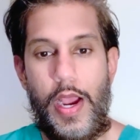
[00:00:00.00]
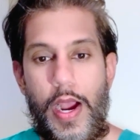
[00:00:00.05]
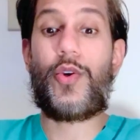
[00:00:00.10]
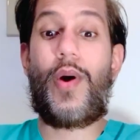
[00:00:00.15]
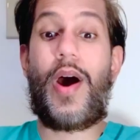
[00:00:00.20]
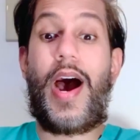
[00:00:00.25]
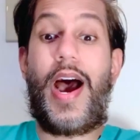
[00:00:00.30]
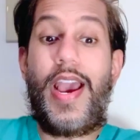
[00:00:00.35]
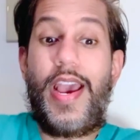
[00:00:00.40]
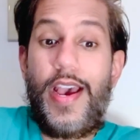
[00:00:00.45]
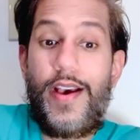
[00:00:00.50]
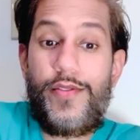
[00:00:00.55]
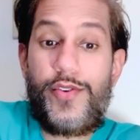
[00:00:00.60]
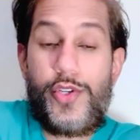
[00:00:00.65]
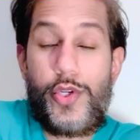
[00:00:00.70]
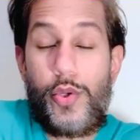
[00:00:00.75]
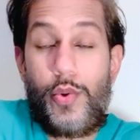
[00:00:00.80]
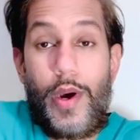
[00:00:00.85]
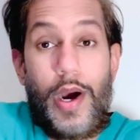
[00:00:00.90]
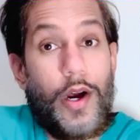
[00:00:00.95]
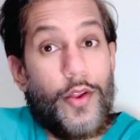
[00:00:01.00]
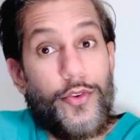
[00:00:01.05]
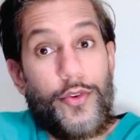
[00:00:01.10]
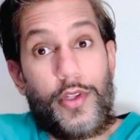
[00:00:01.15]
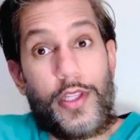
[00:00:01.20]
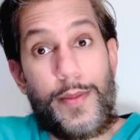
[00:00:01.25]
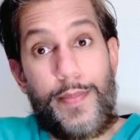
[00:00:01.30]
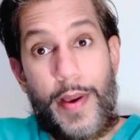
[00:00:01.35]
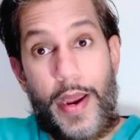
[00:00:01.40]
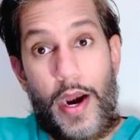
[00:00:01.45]
So I have two
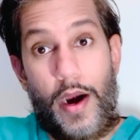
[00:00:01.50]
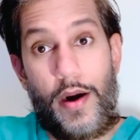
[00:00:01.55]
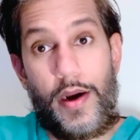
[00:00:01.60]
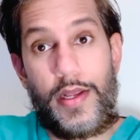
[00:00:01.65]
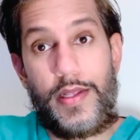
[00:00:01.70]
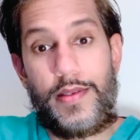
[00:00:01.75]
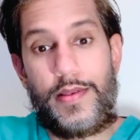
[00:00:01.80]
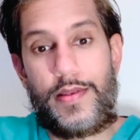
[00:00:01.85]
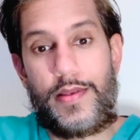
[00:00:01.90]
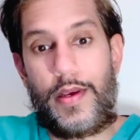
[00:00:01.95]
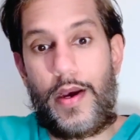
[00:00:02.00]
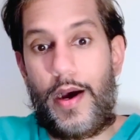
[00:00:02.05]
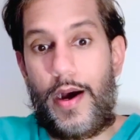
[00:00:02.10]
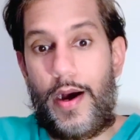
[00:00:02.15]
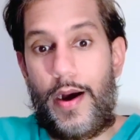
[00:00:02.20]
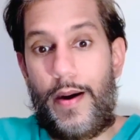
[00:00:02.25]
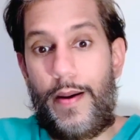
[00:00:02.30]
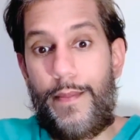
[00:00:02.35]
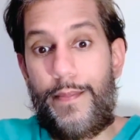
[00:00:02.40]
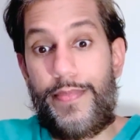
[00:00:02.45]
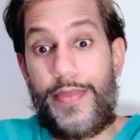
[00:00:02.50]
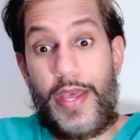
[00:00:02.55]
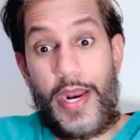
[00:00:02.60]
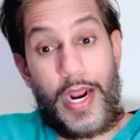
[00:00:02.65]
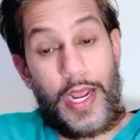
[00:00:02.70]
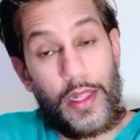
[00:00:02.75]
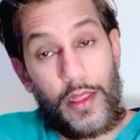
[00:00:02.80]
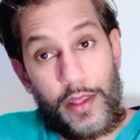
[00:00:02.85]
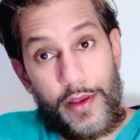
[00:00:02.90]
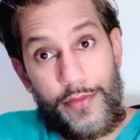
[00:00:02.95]
elderly parents
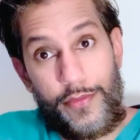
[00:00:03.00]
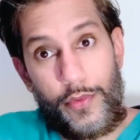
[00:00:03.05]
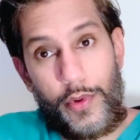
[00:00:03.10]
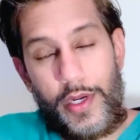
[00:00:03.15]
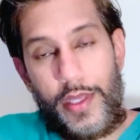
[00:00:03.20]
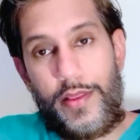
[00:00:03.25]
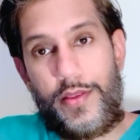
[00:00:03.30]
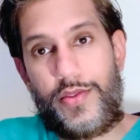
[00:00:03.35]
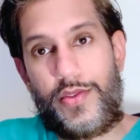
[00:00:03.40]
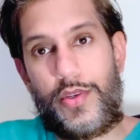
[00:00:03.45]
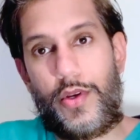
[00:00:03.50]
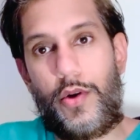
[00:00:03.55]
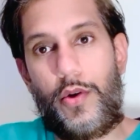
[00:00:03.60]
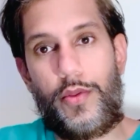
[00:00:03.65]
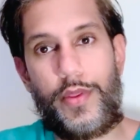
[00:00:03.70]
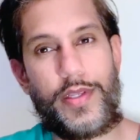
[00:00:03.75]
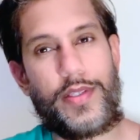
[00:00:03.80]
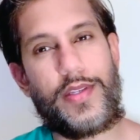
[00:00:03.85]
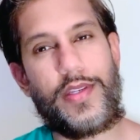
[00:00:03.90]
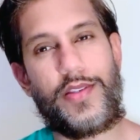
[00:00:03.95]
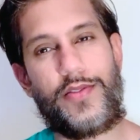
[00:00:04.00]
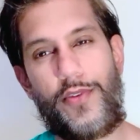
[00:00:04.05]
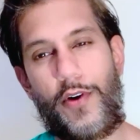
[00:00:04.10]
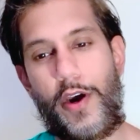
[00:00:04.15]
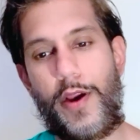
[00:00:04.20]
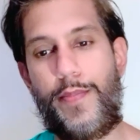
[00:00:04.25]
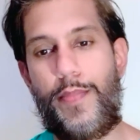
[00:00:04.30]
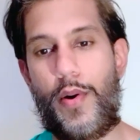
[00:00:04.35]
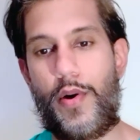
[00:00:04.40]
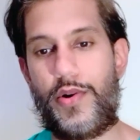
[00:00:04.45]
that I live with, so this is
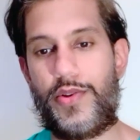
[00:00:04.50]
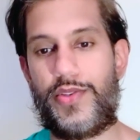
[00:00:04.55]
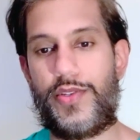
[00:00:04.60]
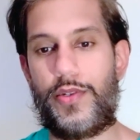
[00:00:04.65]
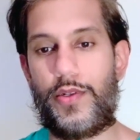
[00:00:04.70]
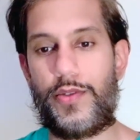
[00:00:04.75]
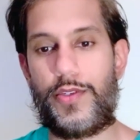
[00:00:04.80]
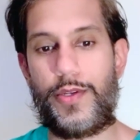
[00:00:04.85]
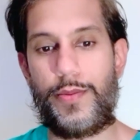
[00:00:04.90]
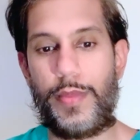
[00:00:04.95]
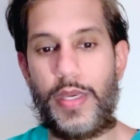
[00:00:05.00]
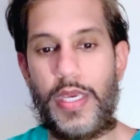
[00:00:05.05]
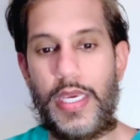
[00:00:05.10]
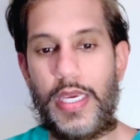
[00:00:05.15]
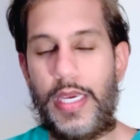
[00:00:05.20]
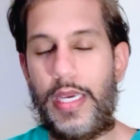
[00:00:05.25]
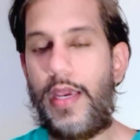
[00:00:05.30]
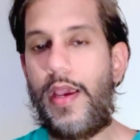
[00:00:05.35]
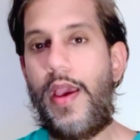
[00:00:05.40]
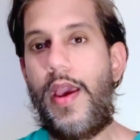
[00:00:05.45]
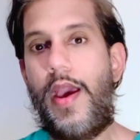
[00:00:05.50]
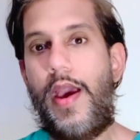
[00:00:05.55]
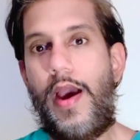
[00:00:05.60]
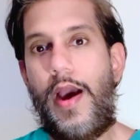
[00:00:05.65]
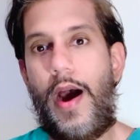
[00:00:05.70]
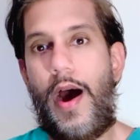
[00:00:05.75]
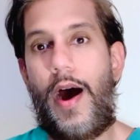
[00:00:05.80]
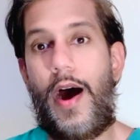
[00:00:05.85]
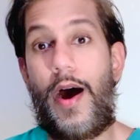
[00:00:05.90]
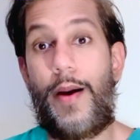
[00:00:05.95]
very personal to me.
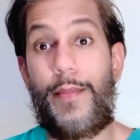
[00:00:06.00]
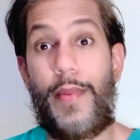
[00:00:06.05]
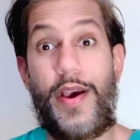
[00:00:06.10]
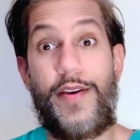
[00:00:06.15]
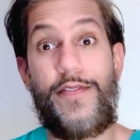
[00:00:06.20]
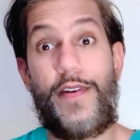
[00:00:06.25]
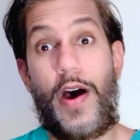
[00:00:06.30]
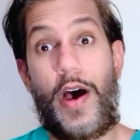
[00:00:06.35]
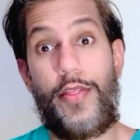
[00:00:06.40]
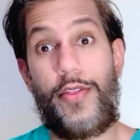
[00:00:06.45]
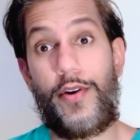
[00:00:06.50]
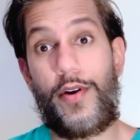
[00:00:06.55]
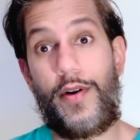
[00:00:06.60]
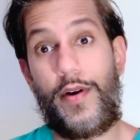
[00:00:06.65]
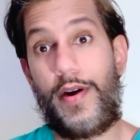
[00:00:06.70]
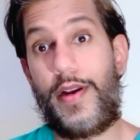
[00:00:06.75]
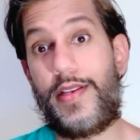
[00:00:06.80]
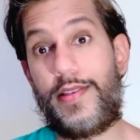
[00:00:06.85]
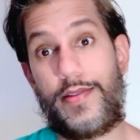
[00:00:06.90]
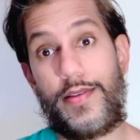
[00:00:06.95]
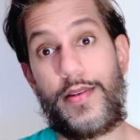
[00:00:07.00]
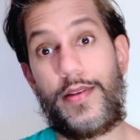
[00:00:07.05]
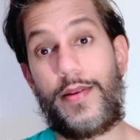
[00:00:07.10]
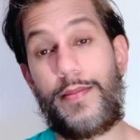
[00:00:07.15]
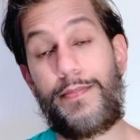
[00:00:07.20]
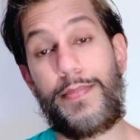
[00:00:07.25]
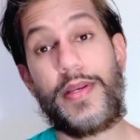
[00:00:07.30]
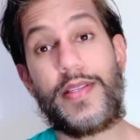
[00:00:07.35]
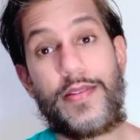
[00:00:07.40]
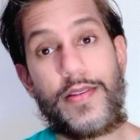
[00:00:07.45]
My father is
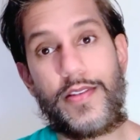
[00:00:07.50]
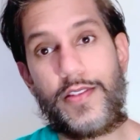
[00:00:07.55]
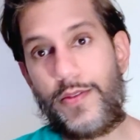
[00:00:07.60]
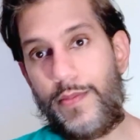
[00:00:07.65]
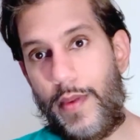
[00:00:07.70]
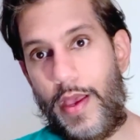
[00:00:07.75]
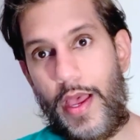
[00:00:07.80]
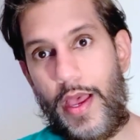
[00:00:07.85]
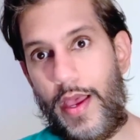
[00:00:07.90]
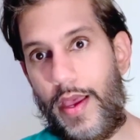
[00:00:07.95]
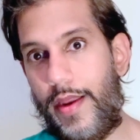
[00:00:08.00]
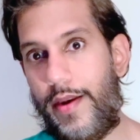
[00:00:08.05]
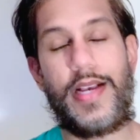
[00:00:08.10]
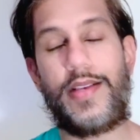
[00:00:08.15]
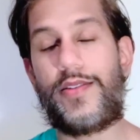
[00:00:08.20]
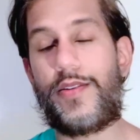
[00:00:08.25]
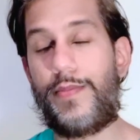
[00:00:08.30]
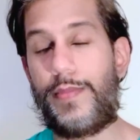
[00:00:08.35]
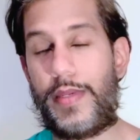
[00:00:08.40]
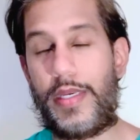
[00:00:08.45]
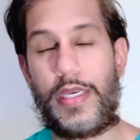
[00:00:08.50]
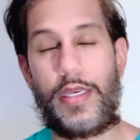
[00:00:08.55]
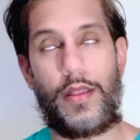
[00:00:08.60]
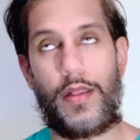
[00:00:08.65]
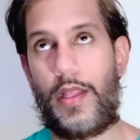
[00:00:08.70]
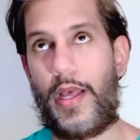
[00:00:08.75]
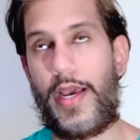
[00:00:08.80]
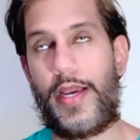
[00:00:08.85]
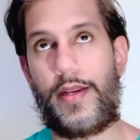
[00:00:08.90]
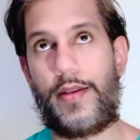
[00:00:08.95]
a businessman. He has to meet
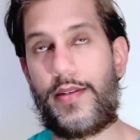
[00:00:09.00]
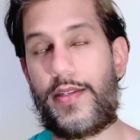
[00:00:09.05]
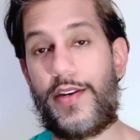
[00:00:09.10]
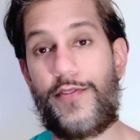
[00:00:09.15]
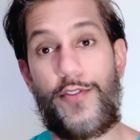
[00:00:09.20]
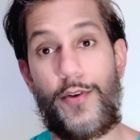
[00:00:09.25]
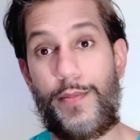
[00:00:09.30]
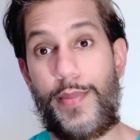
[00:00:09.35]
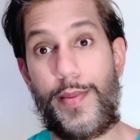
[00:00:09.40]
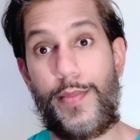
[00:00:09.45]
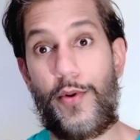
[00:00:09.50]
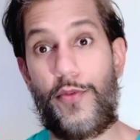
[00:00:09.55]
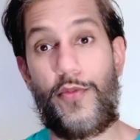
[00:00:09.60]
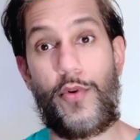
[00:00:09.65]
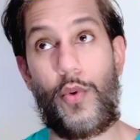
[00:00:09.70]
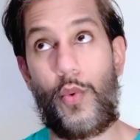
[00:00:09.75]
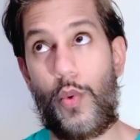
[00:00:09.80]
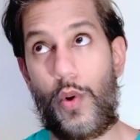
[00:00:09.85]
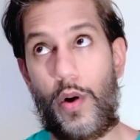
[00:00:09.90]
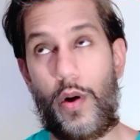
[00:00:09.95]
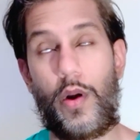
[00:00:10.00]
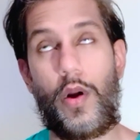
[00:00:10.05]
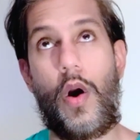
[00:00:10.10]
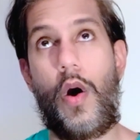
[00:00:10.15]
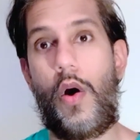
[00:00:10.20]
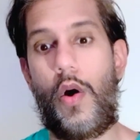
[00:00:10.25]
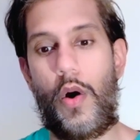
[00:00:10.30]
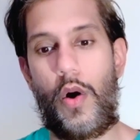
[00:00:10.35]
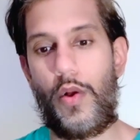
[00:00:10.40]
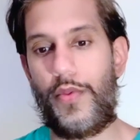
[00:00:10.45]
different people for
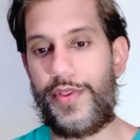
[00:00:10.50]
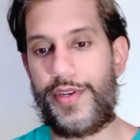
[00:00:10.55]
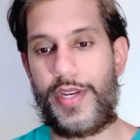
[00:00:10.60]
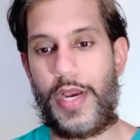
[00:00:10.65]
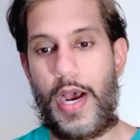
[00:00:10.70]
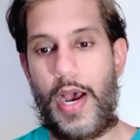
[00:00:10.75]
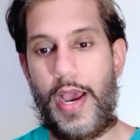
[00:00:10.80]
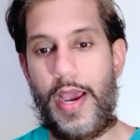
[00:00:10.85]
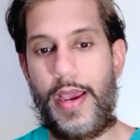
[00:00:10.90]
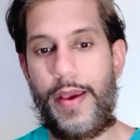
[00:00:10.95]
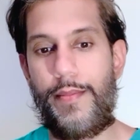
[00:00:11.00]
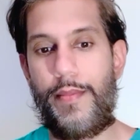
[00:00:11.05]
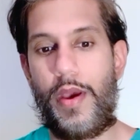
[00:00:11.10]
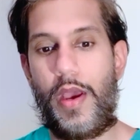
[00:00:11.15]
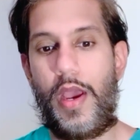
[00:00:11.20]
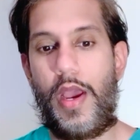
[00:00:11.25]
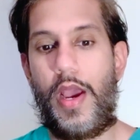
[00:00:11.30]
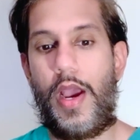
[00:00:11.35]
work all the time.